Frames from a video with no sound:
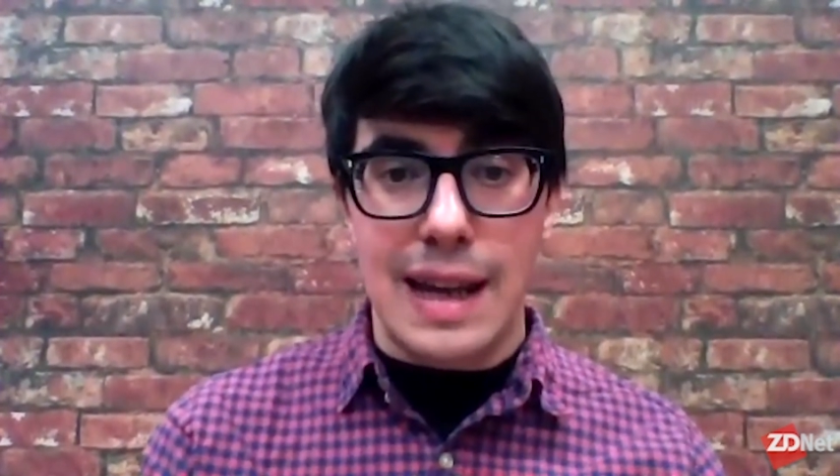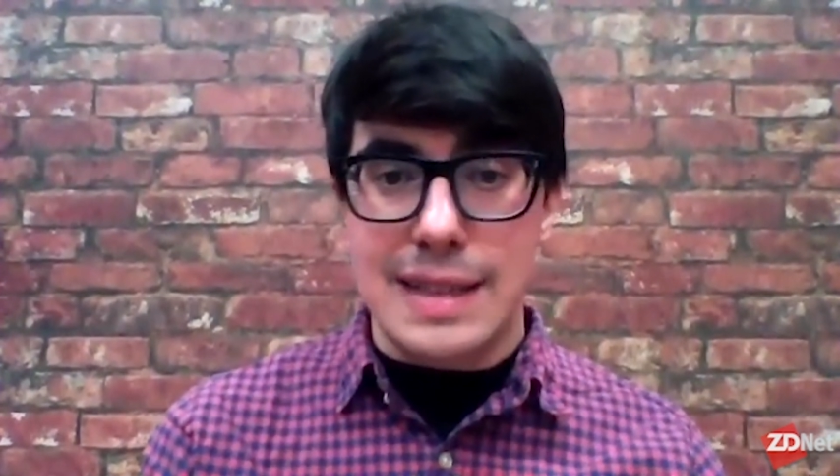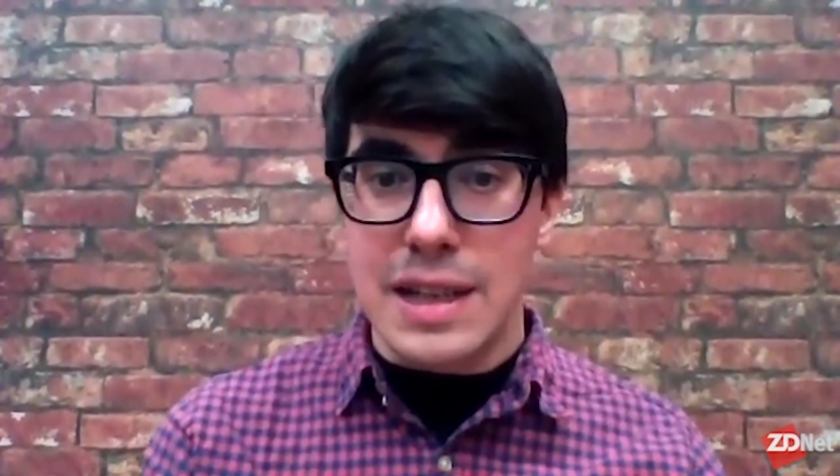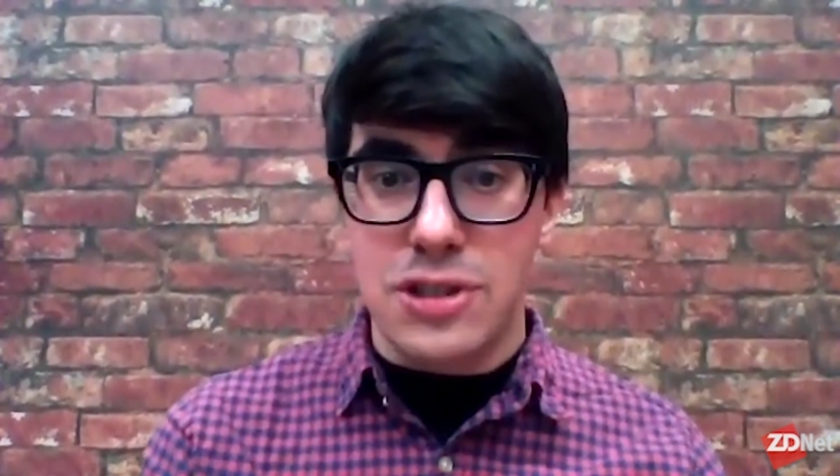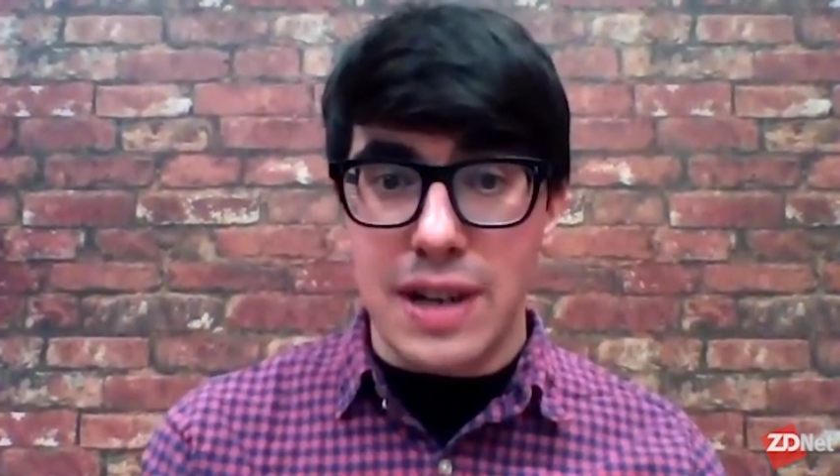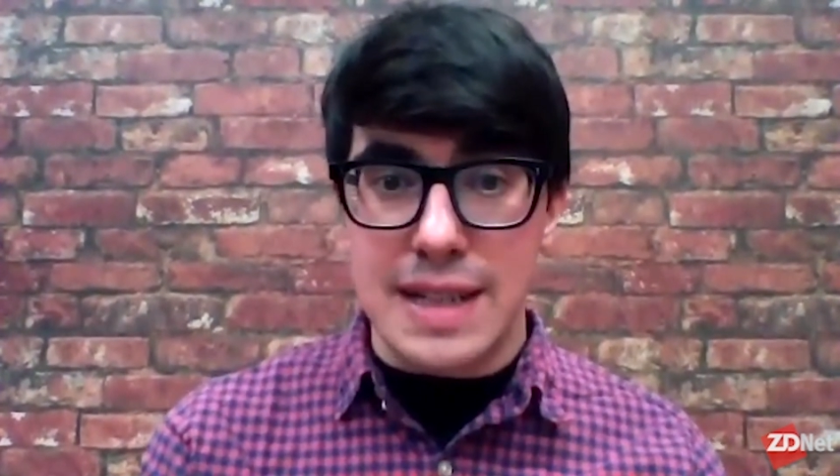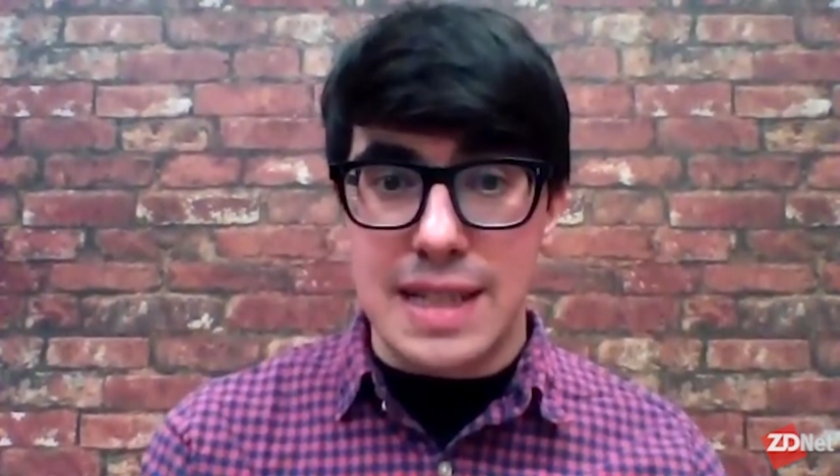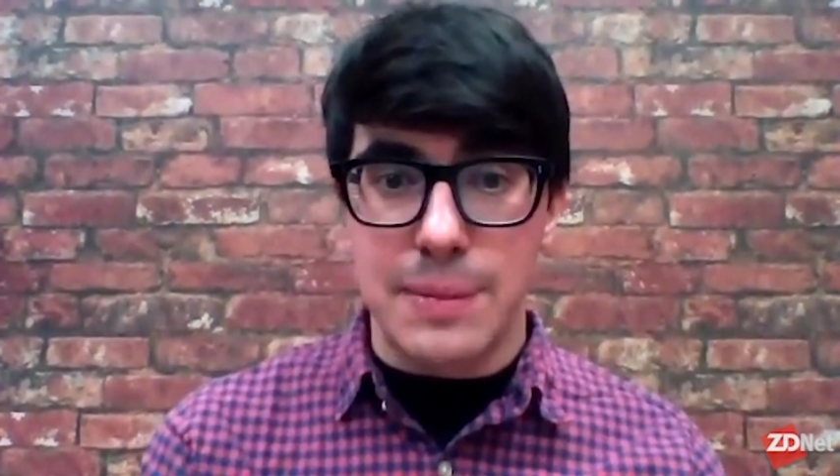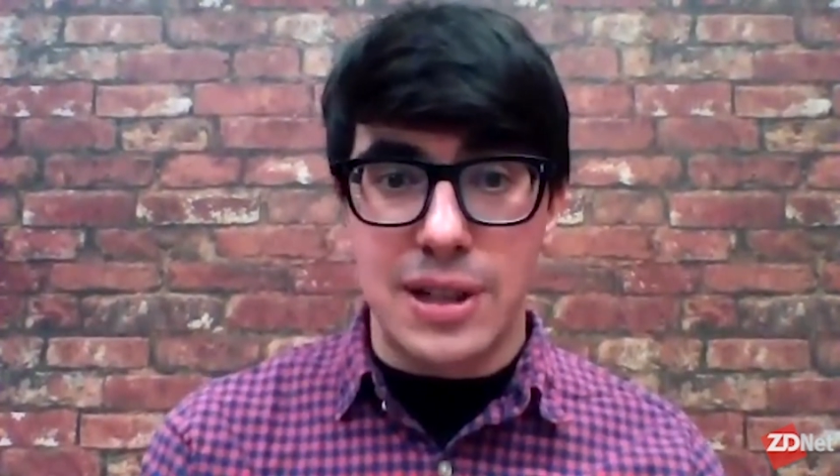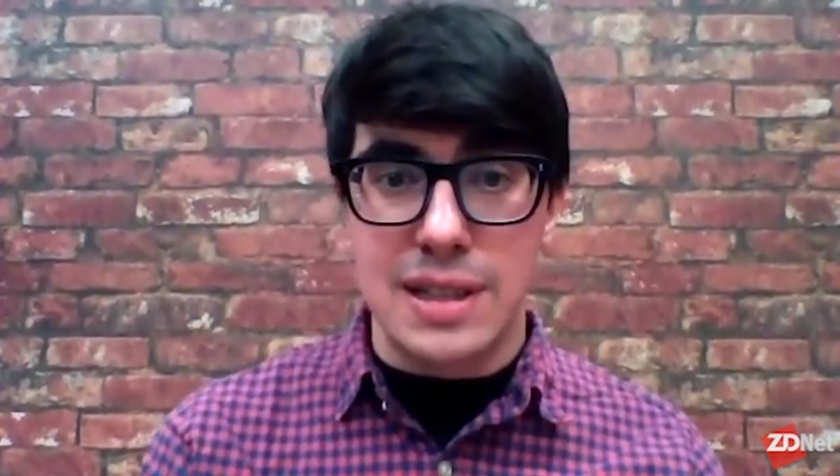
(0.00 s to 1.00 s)
it's interesting.
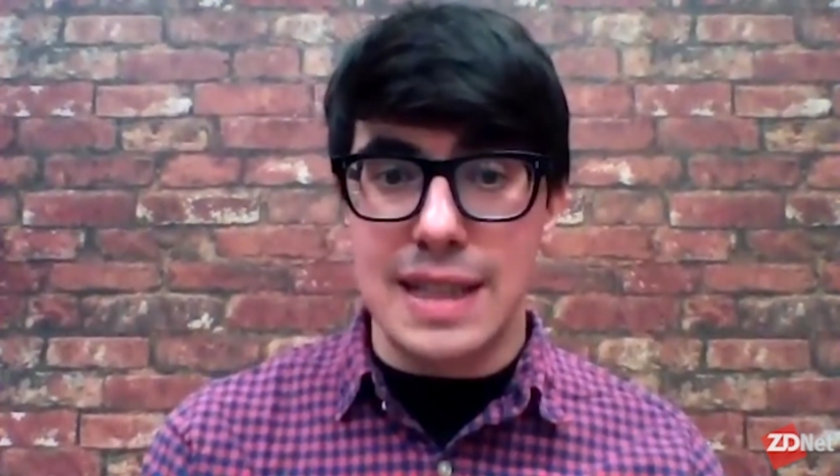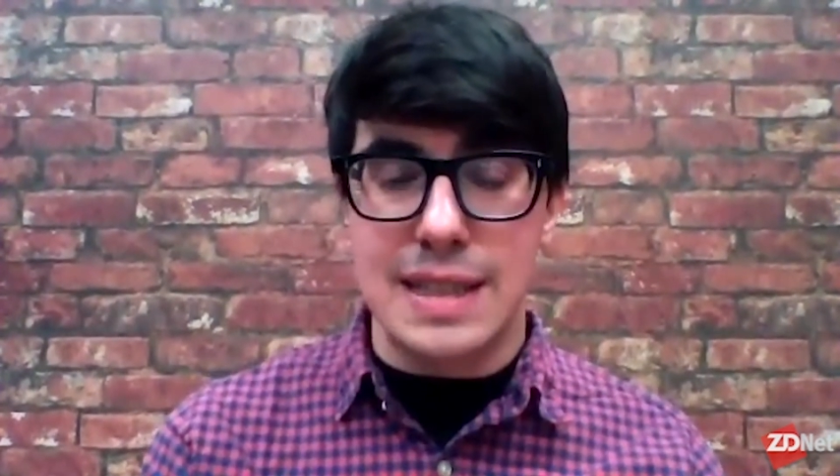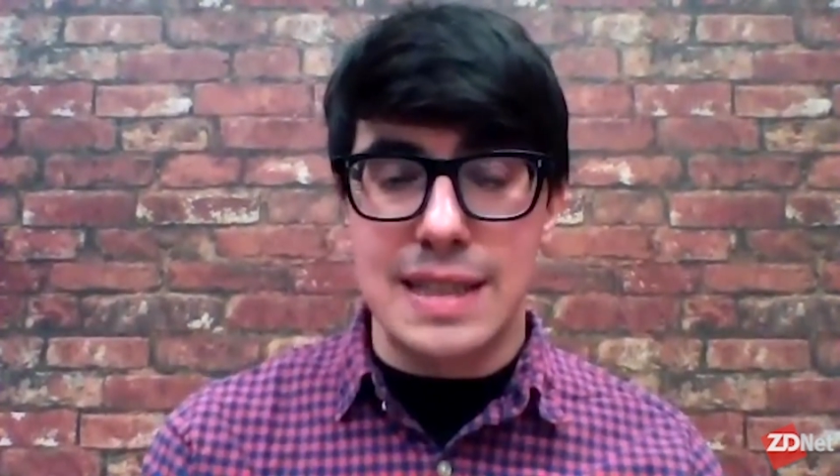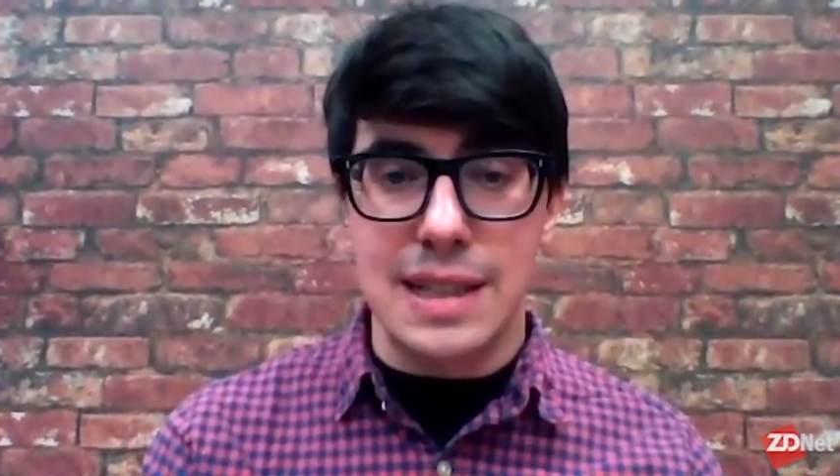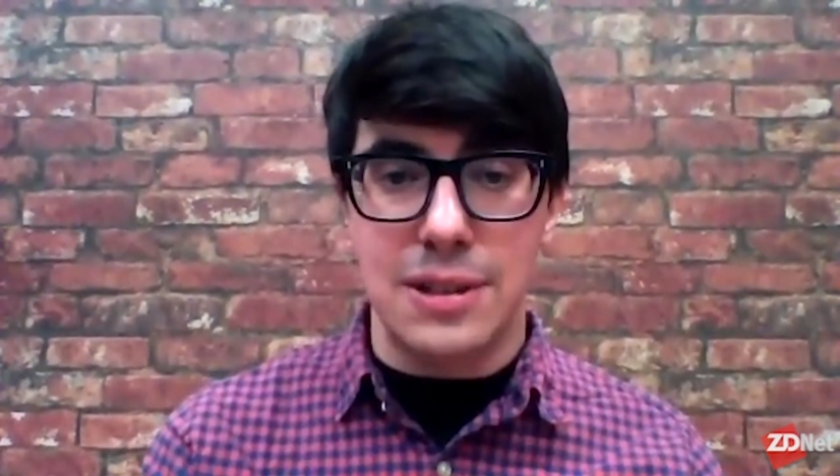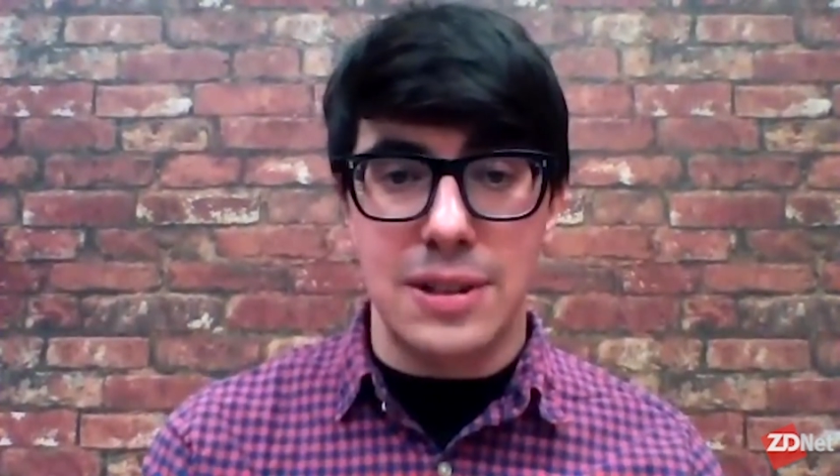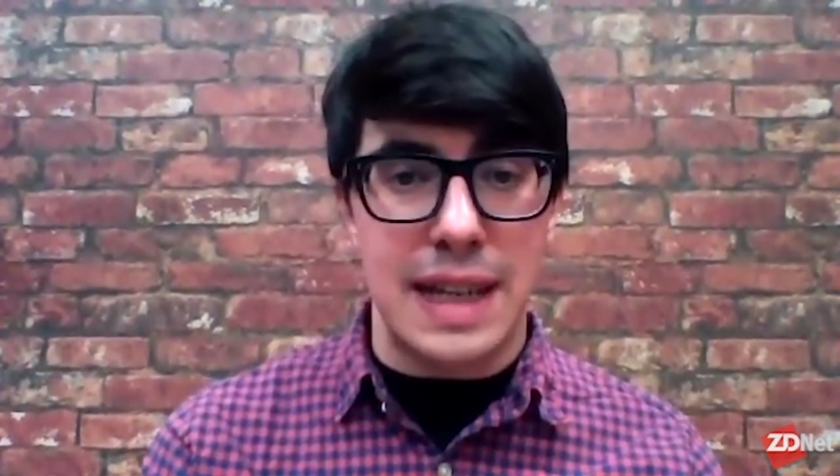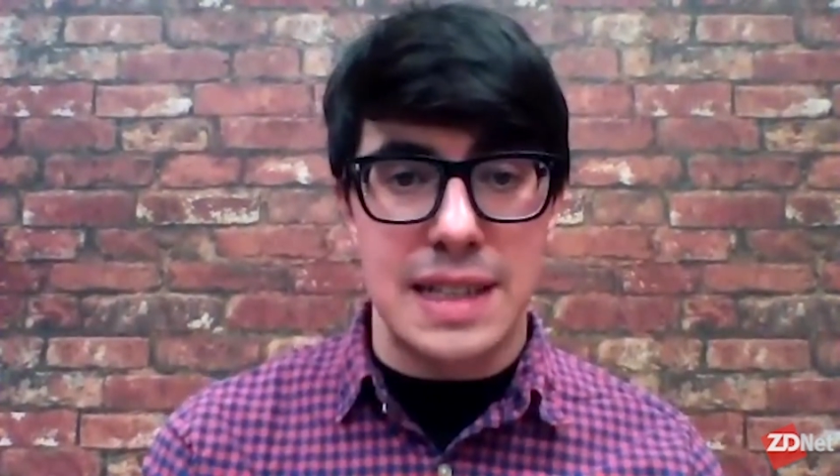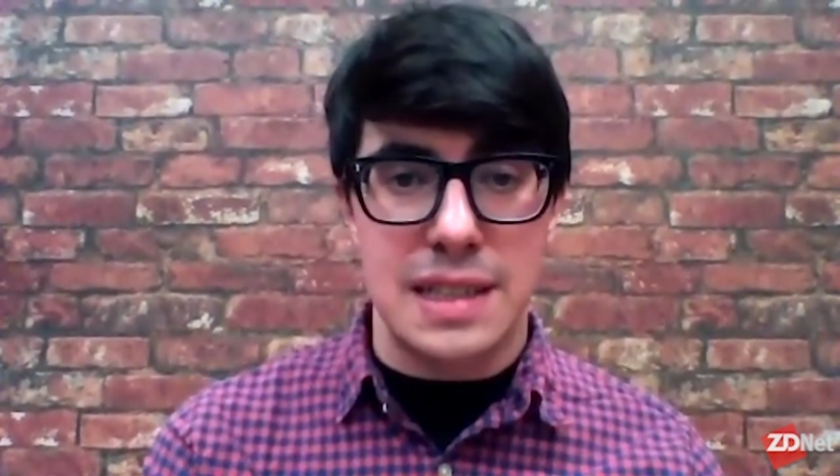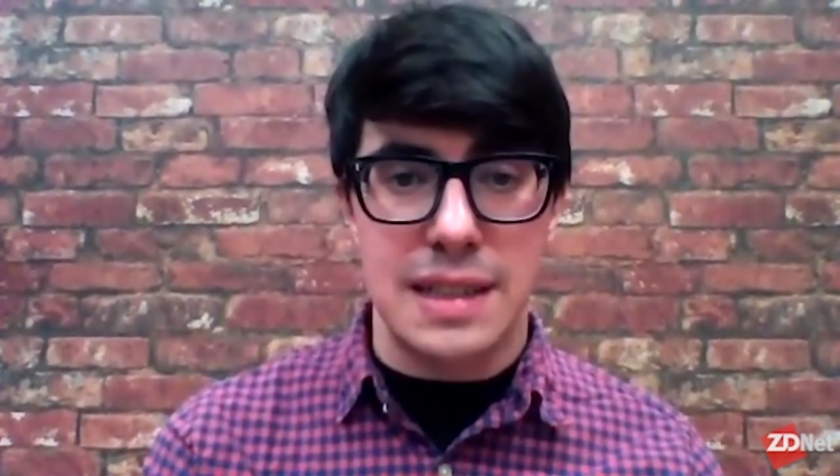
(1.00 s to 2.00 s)
There's still
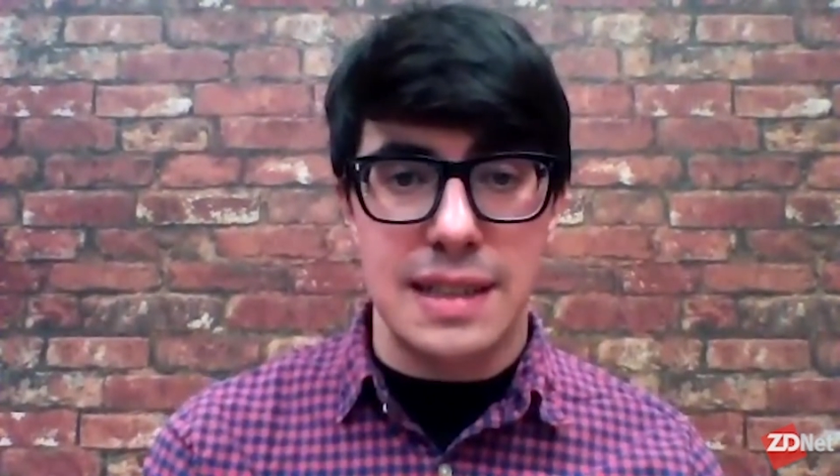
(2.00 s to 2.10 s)
an S,